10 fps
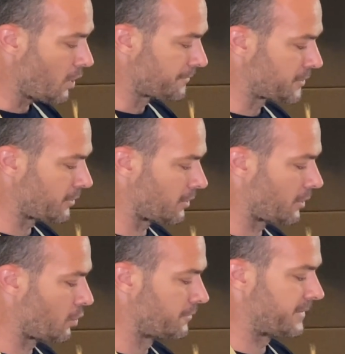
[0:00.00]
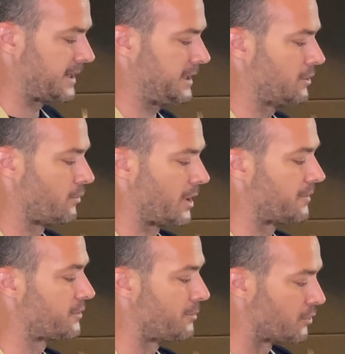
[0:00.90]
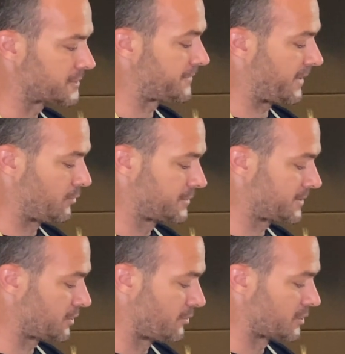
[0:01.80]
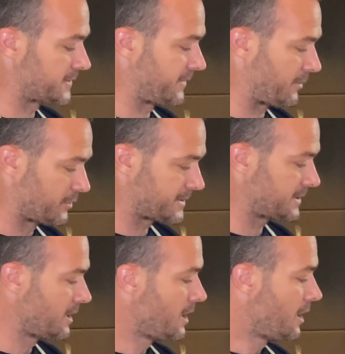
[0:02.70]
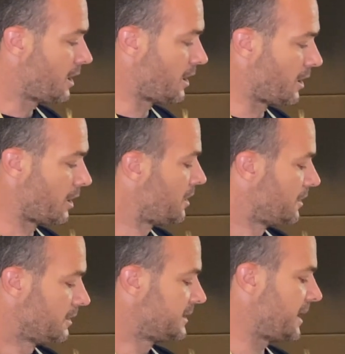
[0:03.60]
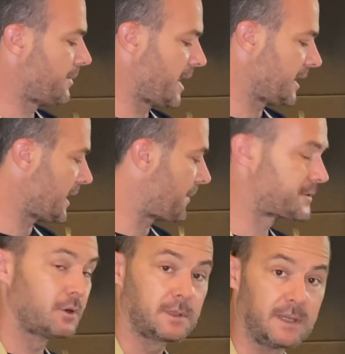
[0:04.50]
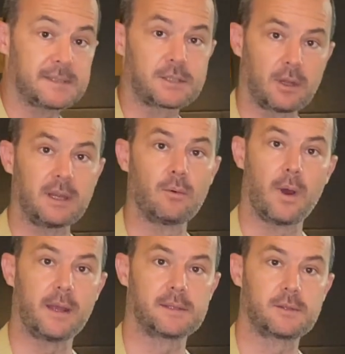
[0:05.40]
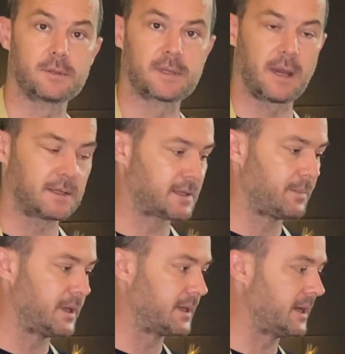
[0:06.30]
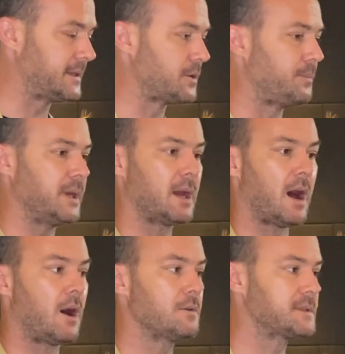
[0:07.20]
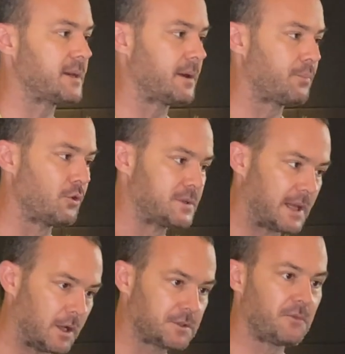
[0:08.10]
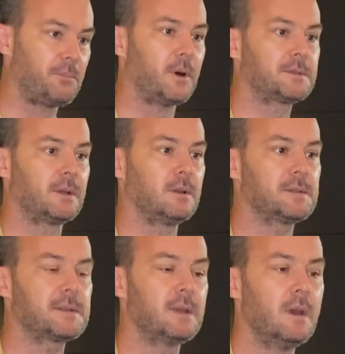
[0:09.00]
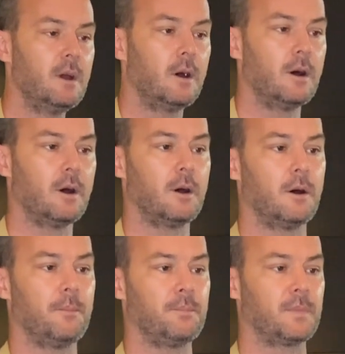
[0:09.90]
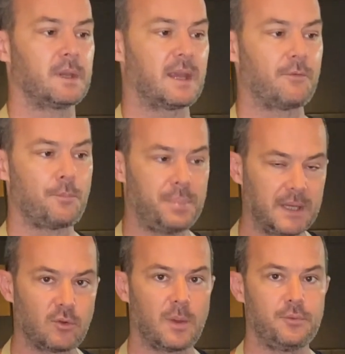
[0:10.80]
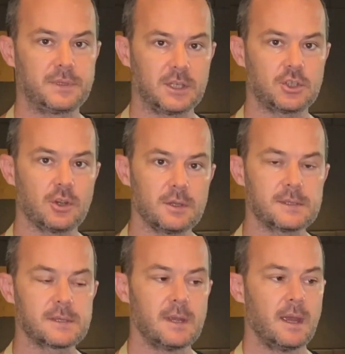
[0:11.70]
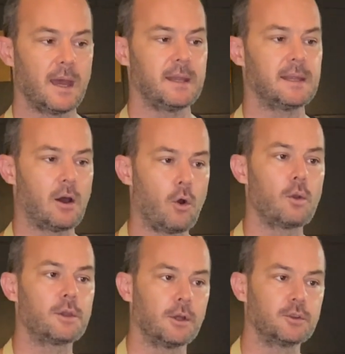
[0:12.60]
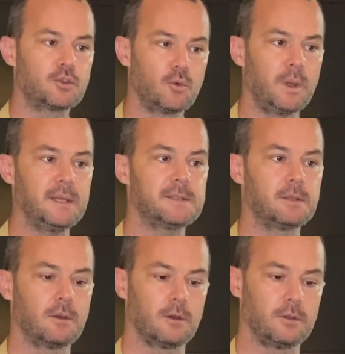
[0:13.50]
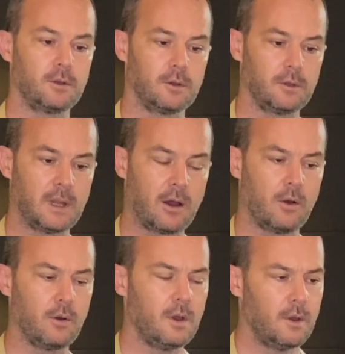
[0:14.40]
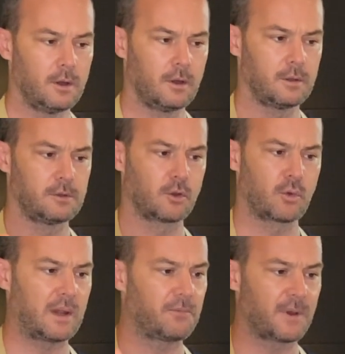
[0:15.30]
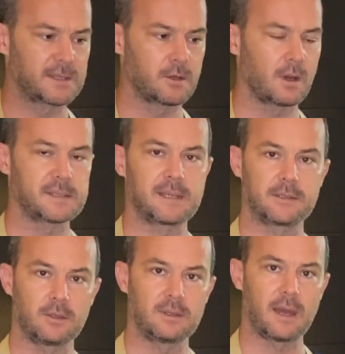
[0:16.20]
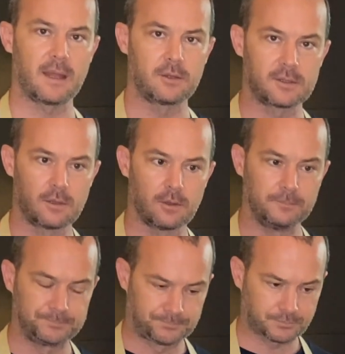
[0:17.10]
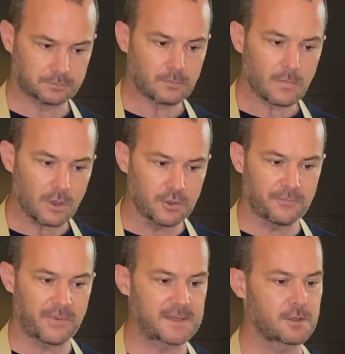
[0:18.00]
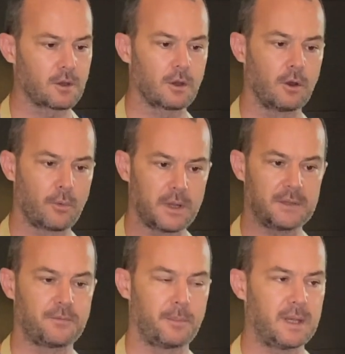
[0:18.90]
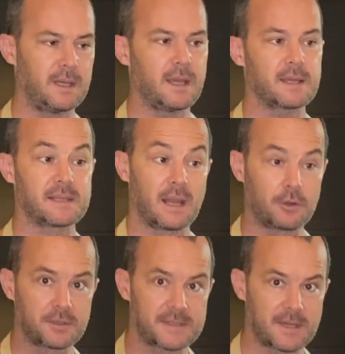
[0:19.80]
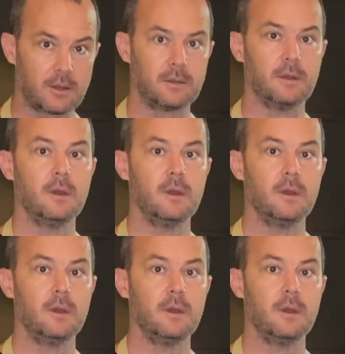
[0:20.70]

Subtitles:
the Rhone Valley, one of the most famous, or the most famous. They make absolutely stunning wines, those guys. I mean, it's a big house, they produce a lot of bottles, they have a big reputations, and they hold on to it. Now the grandfather has started that, the father ran it for many years, and now the son